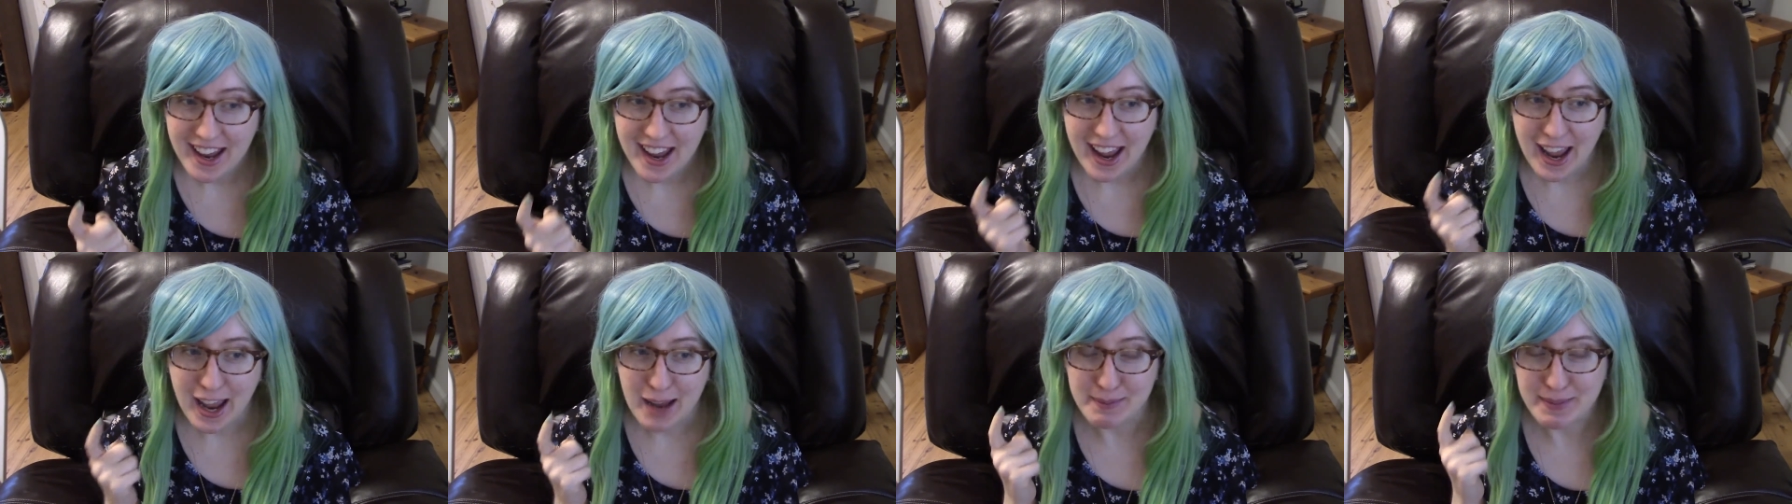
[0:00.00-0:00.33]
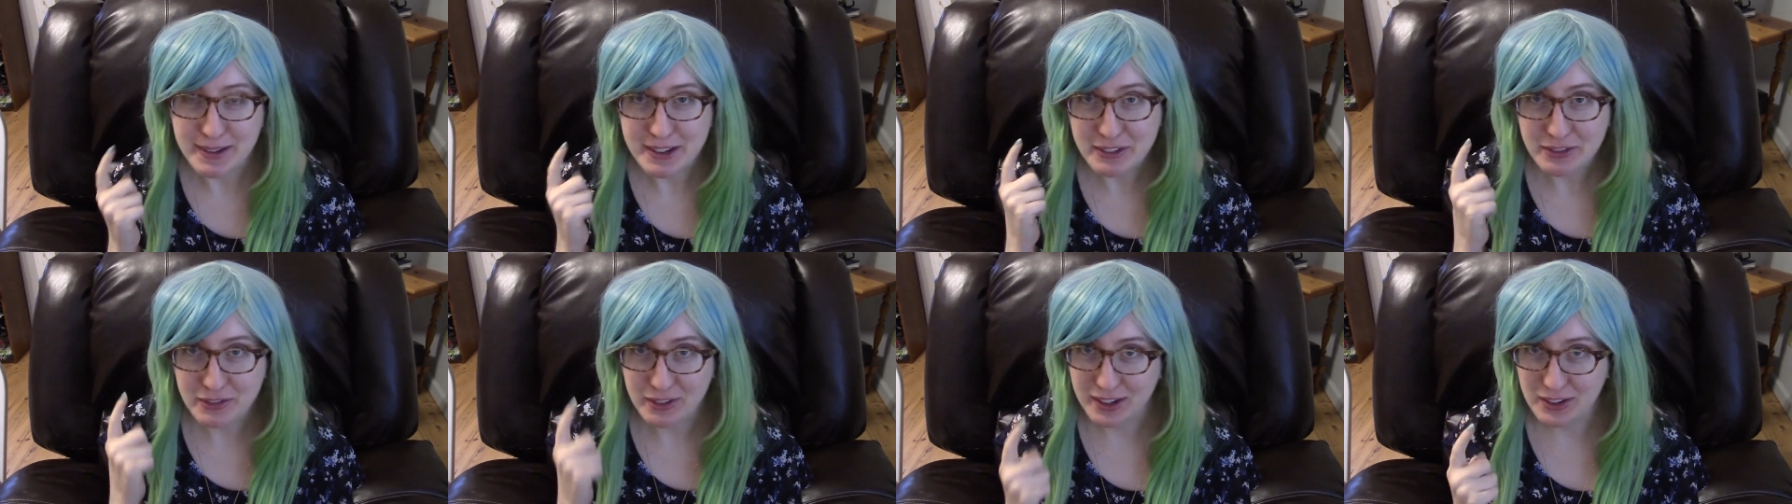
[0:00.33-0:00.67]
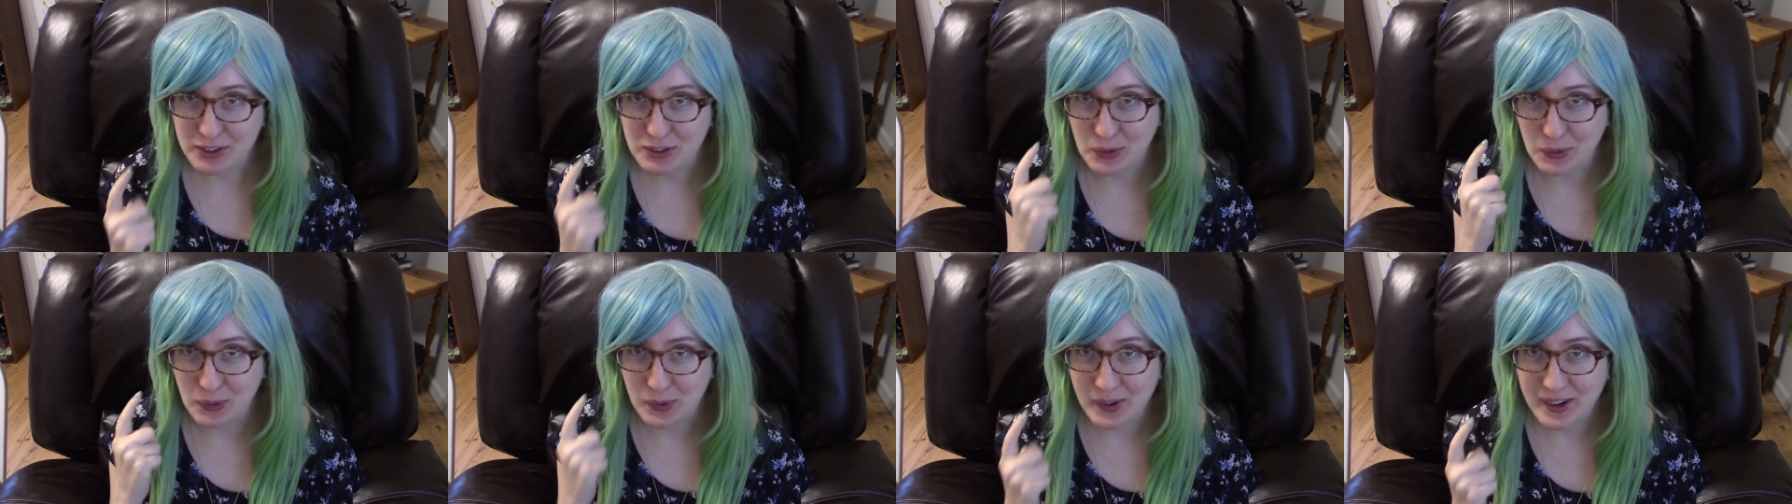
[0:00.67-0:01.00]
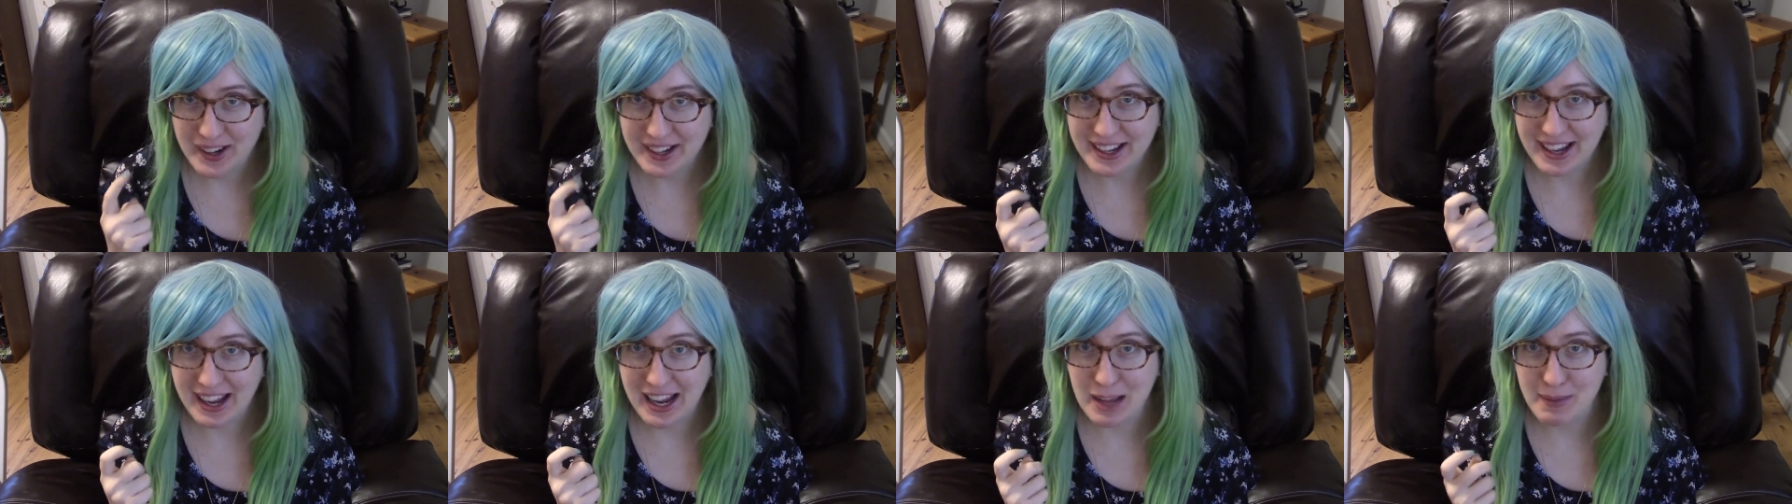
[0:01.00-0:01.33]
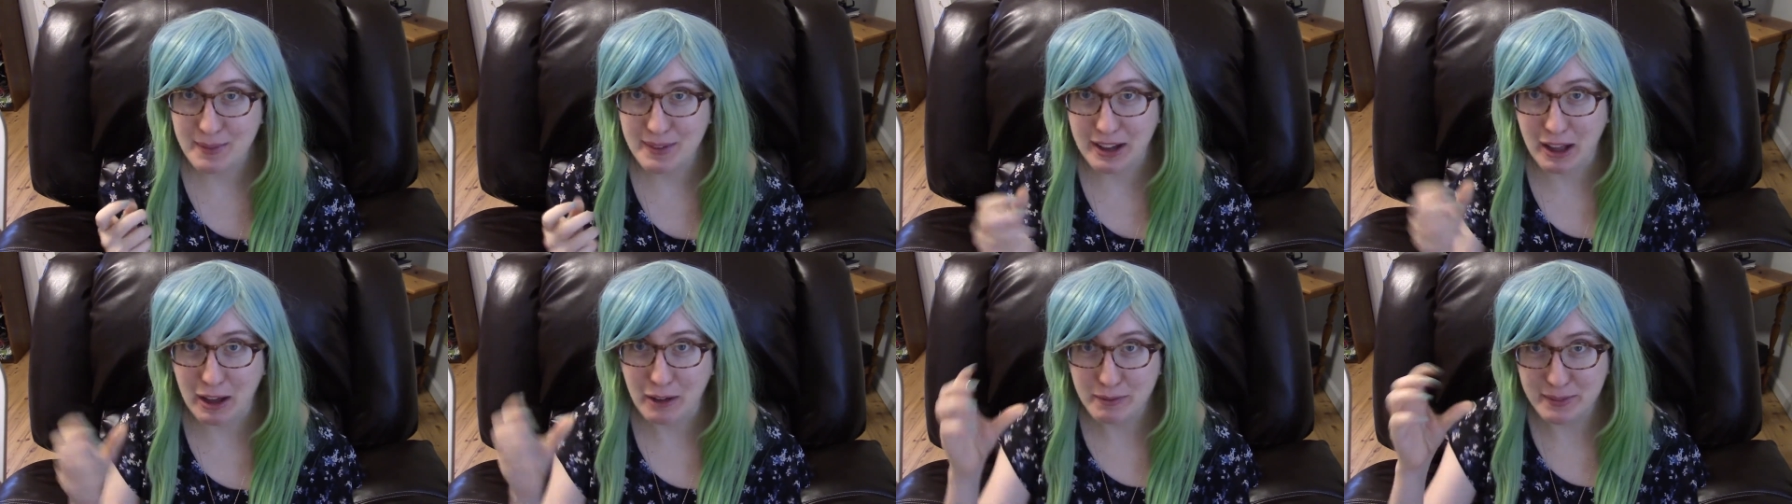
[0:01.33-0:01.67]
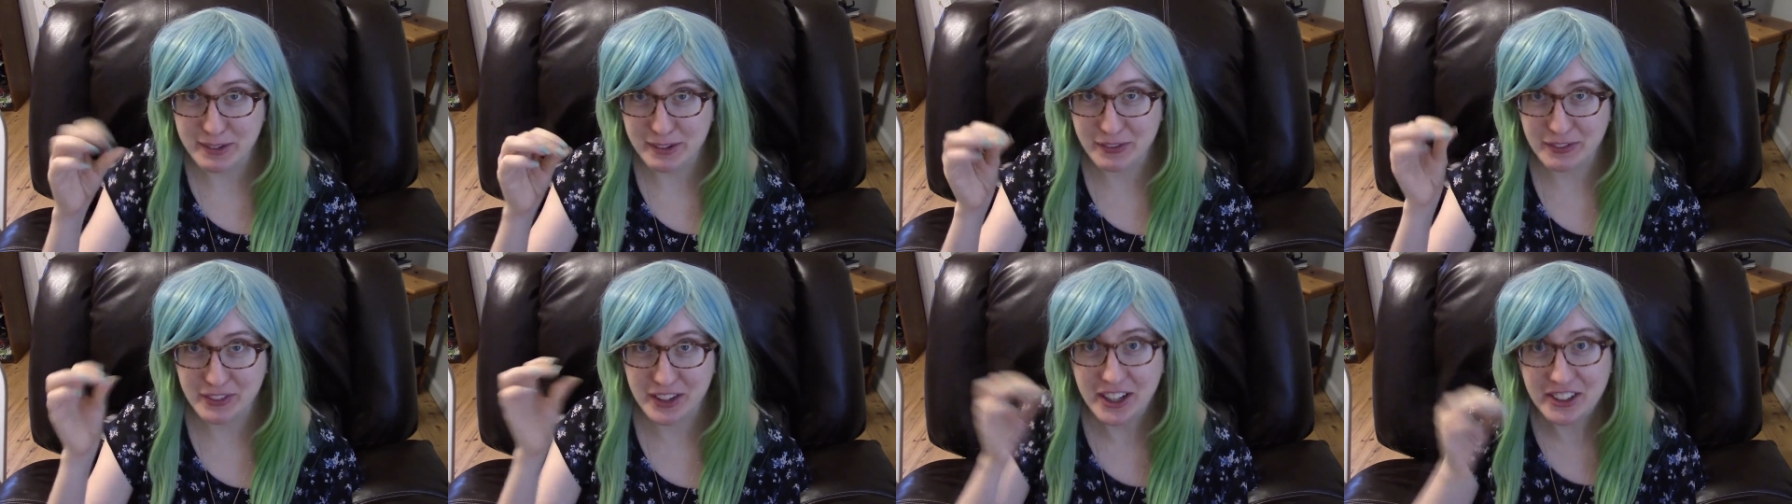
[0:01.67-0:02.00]
And my friend Tori came and helped me
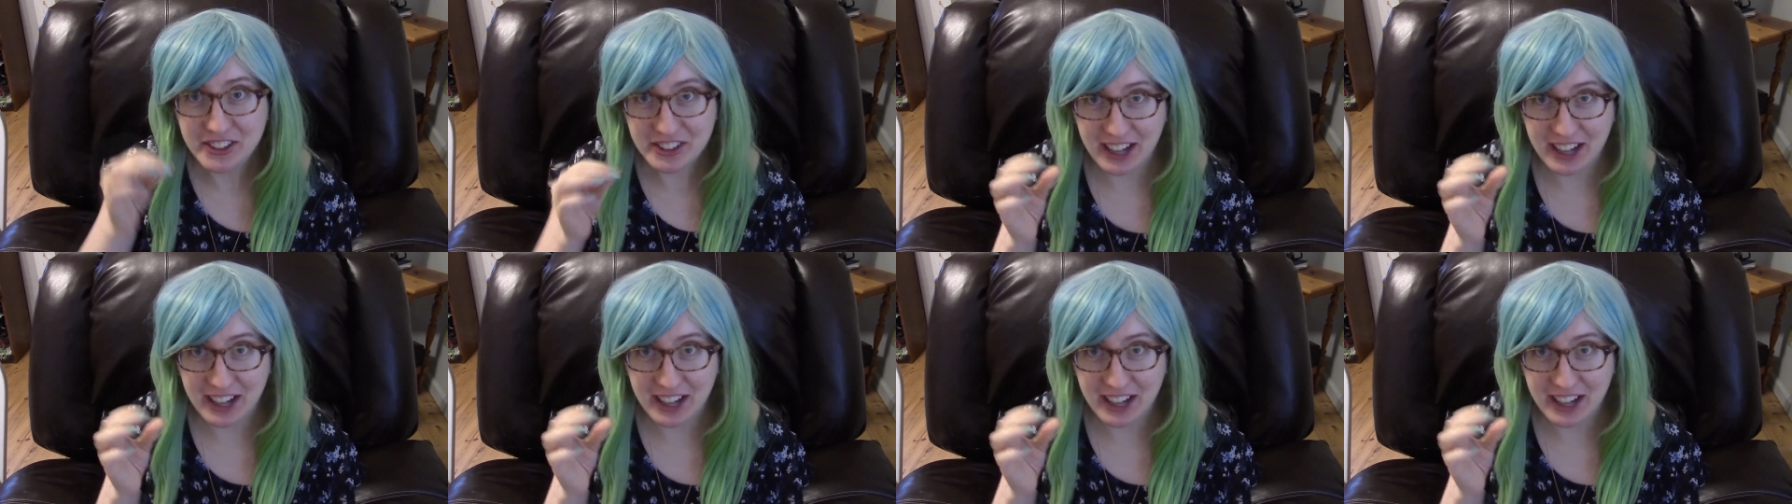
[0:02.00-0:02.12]
flush